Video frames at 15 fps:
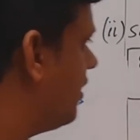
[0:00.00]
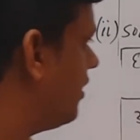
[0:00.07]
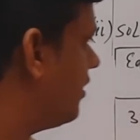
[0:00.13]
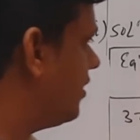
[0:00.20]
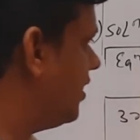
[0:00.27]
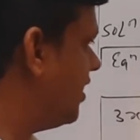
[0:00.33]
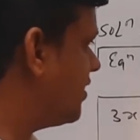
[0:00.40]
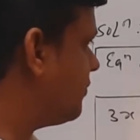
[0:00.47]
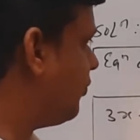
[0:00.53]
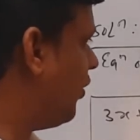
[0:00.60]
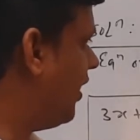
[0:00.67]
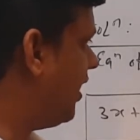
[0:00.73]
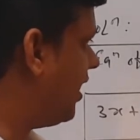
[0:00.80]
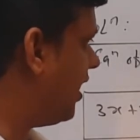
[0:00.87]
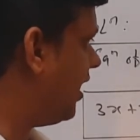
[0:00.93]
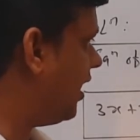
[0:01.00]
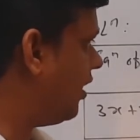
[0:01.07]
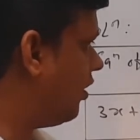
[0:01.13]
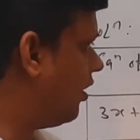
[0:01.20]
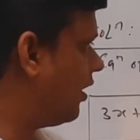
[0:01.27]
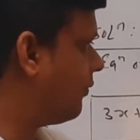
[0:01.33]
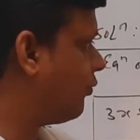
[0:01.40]
this point A
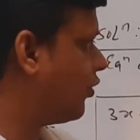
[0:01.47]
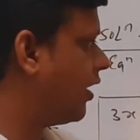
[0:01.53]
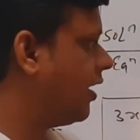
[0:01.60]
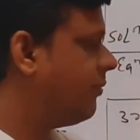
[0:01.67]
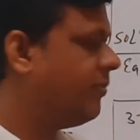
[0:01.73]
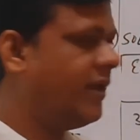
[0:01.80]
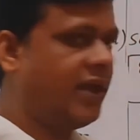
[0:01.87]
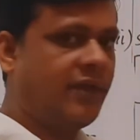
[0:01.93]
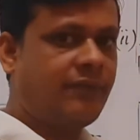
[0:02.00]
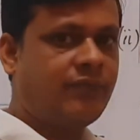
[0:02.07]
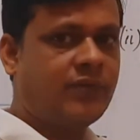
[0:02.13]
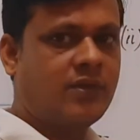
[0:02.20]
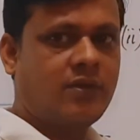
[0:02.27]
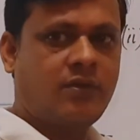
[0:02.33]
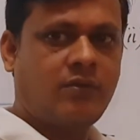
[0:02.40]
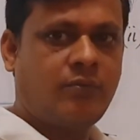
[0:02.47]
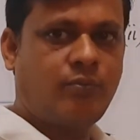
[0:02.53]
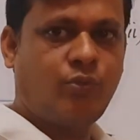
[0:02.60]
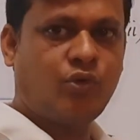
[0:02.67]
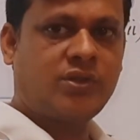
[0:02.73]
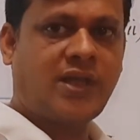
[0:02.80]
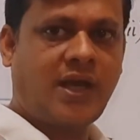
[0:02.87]
or point B.
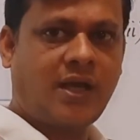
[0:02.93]
Both are